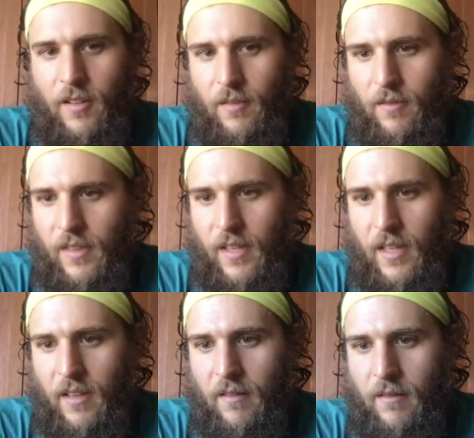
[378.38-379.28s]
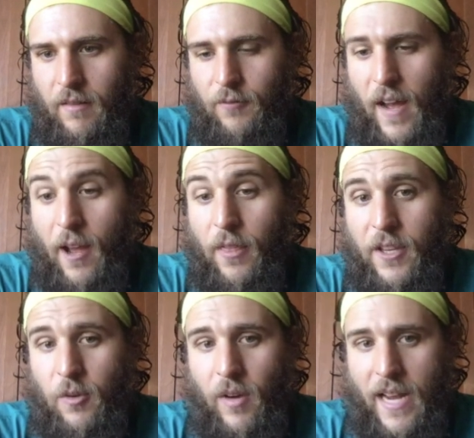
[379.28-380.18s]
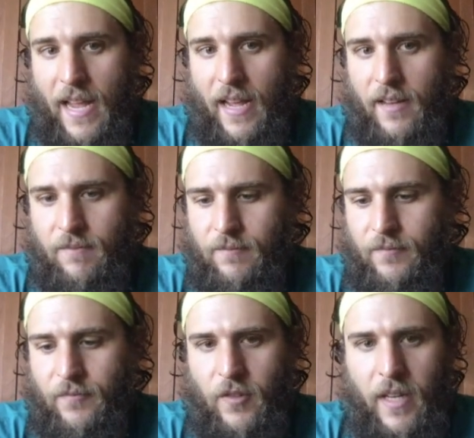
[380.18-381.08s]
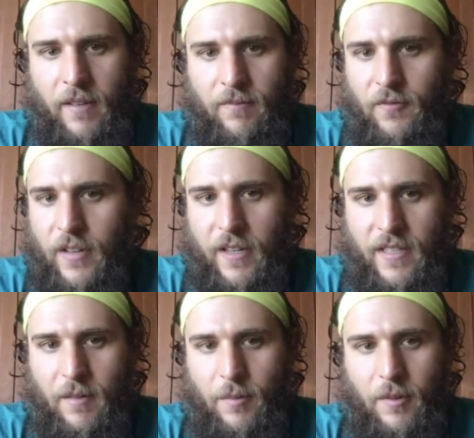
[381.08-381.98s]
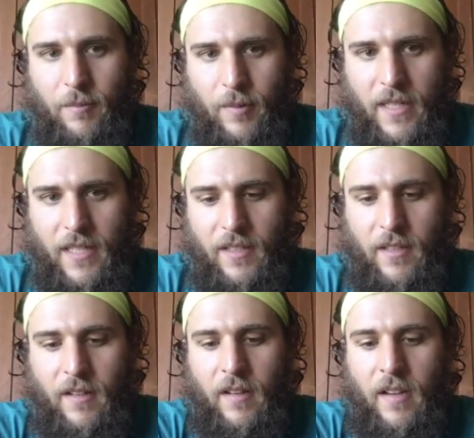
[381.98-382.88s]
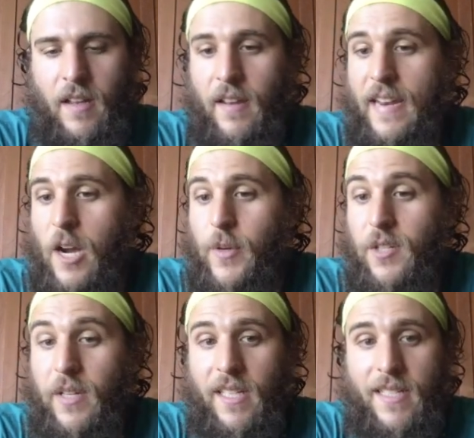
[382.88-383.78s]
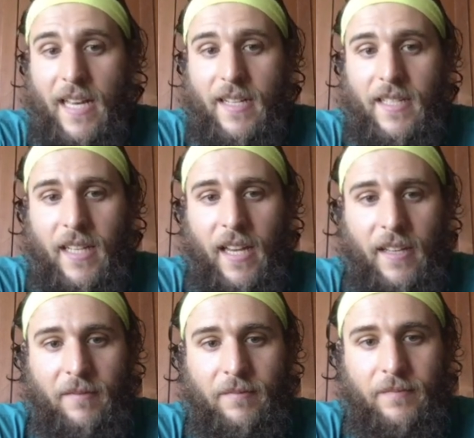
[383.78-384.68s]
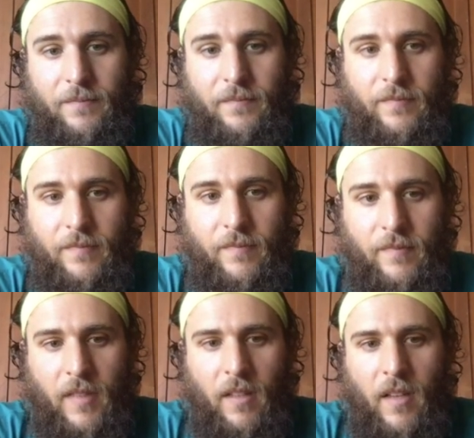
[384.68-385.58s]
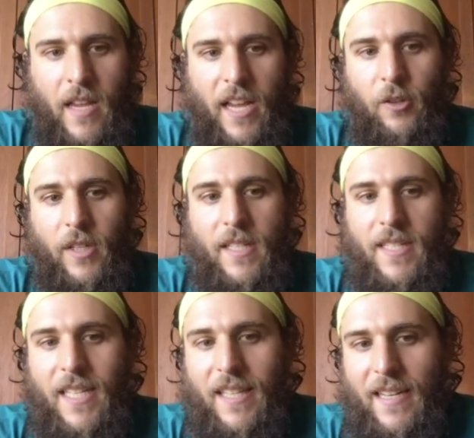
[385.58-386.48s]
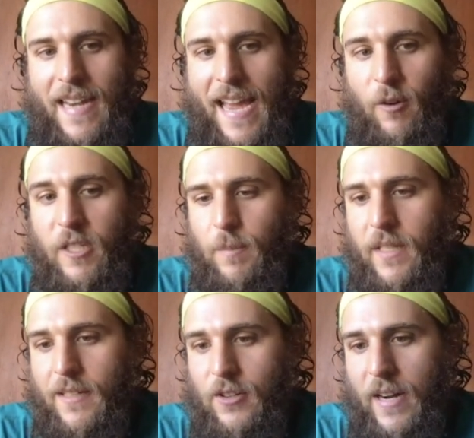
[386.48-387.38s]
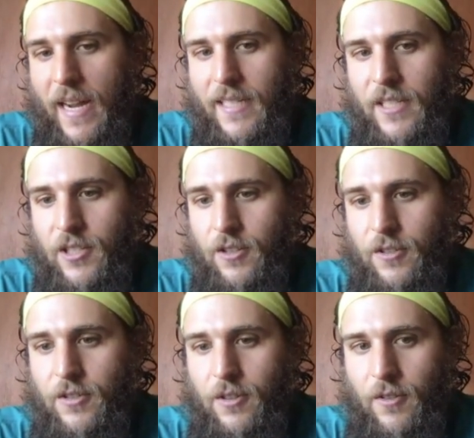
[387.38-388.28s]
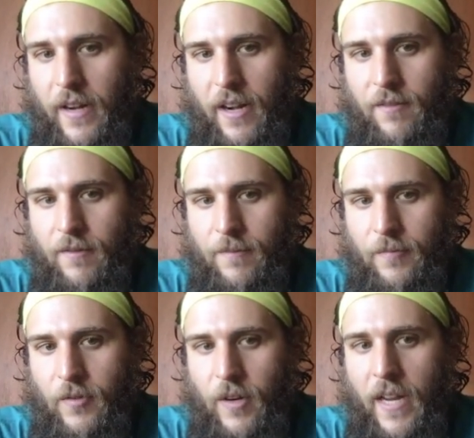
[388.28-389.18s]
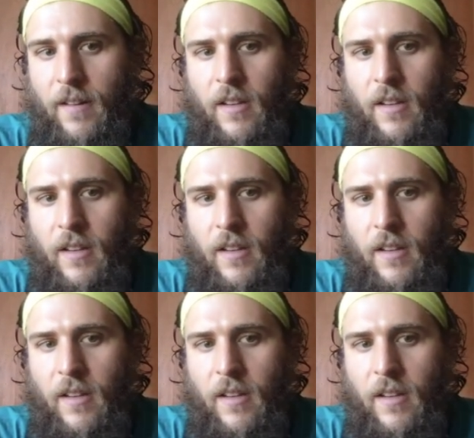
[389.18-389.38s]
the file that you want to add, right? Very simple. Press enter. Now we do git status again. And you can see that now it's being tracked, it's turned to green, right?